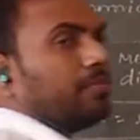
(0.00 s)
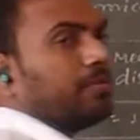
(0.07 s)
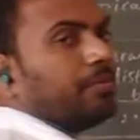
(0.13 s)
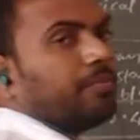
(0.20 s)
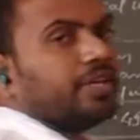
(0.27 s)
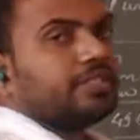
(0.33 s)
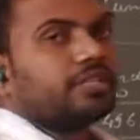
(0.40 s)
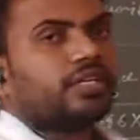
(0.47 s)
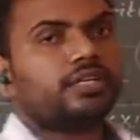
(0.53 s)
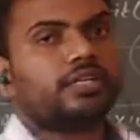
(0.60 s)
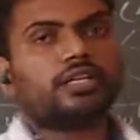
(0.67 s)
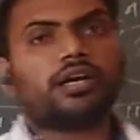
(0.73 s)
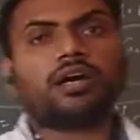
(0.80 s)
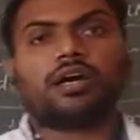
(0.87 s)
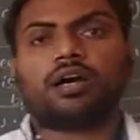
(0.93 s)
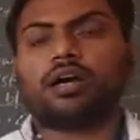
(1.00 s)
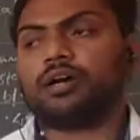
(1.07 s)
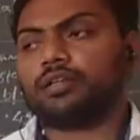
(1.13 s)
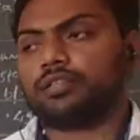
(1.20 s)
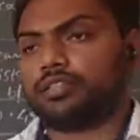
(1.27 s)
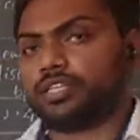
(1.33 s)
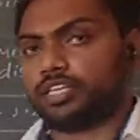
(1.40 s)
be measured,
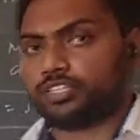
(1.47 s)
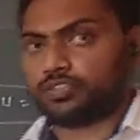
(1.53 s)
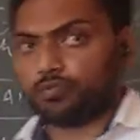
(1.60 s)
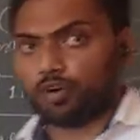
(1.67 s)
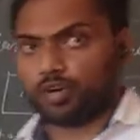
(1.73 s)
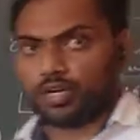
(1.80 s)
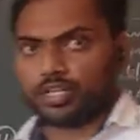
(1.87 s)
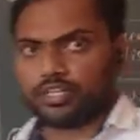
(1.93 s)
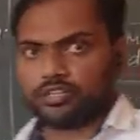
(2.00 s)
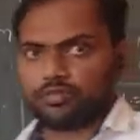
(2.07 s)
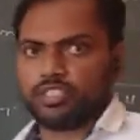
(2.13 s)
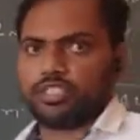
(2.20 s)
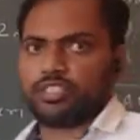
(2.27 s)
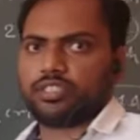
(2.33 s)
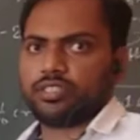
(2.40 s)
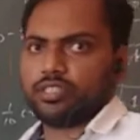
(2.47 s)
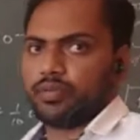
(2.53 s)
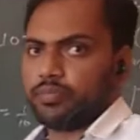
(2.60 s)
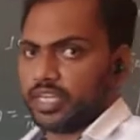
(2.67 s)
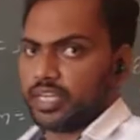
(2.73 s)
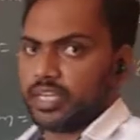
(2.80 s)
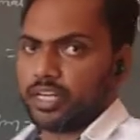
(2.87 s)
the smaller units, the
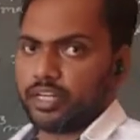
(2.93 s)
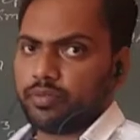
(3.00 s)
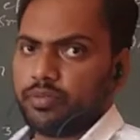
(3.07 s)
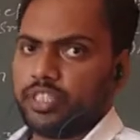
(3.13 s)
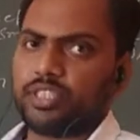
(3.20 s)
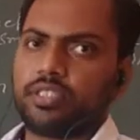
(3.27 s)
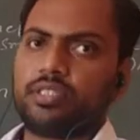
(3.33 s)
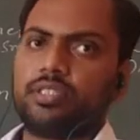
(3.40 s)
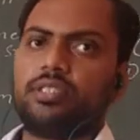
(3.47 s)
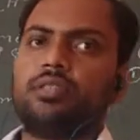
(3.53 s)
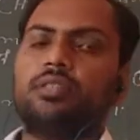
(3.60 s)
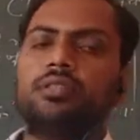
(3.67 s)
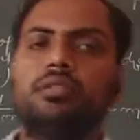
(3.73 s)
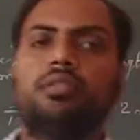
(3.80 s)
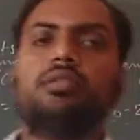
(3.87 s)
bigger units,